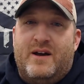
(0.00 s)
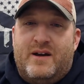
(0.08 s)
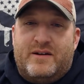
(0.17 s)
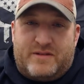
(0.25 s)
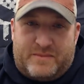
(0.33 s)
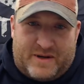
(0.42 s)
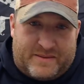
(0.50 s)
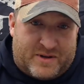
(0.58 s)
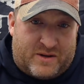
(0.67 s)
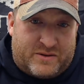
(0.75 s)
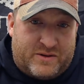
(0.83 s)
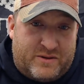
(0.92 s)
Sometimes
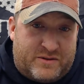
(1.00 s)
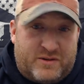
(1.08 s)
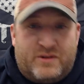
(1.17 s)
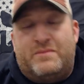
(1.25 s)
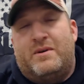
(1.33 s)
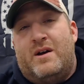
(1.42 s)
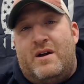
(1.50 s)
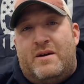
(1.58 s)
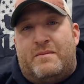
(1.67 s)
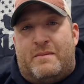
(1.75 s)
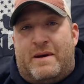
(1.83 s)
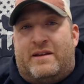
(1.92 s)
I'll do YouTube,
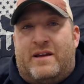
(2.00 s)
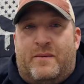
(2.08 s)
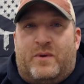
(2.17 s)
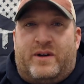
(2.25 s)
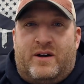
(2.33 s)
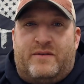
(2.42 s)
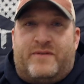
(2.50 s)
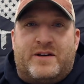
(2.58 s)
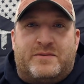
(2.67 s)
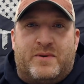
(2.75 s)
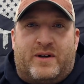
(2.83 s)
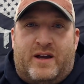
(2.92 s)
but mainly I'm working on
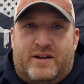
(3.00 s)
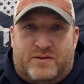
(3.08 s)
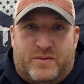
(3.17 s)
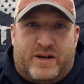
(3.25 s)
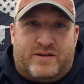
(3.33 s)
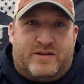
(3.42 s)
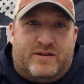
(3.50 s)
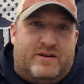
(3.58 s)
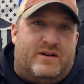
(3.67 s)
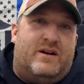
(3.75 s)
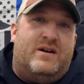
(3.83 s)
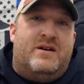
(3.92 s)
Facebook and Twitch.
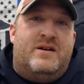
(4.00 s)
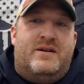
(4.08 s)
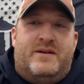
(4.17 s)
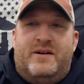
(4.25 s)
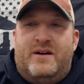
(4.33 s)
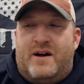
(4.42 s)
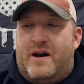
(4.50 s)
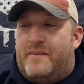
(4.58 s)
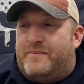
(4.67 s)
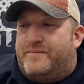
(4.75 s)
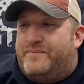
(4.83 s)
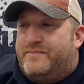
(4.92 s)

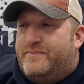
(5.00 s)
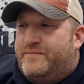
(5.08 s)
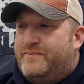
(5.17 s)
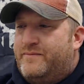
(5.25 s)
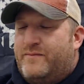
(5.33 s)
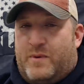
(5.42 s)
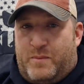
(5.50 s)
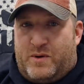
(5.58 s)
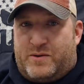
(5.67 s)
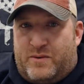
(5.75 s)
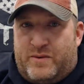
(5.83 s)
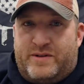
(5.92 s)
For
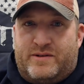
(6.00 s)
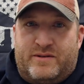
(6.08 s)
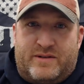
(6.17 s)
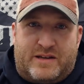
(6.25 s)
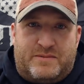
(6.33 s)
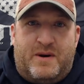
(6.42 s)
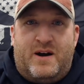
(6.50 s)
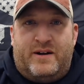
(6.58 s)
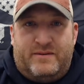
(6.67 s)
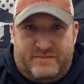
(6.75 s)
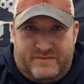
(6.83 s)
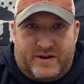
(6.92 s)
personal reasons, that's
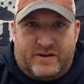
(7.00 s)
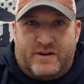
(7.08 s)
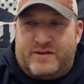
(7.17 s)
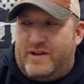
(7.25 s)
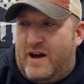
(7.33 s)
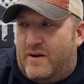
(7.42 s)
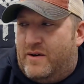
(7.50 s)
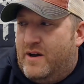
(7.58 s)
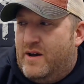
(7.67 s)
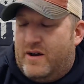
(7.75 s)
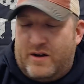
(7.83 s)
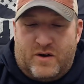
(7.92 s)
mine. Figure yours out.
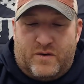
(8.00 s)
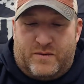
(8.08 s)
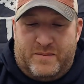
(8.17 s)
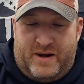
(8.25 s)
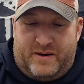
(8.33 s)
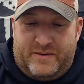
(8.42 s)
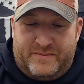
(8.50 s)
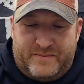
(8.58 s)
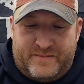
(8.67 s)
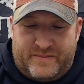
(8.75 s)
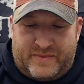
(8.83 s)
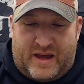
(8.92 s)
Go from there.
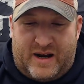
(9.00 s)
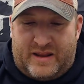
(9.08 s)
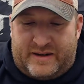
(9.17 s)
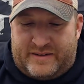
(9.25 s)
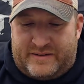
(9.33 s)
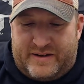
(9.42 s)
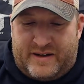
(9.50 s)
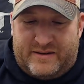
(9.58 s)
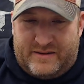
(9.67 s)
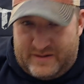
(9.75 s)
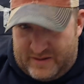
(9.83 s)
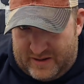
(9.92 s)
And I like to see it
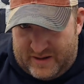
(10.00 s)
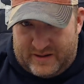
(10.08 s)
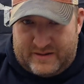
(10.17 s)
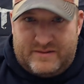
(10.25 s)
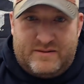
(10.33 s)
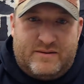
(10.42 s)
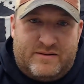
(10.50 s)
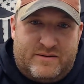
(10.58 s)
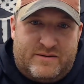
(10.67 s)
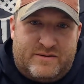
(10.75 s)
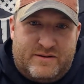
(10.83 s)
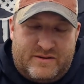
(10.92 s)
and
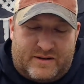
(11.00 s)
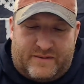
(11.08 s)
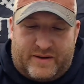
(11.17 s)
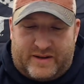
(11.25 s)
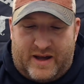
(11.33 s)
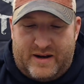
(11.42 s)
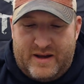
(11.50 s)
stuff like that.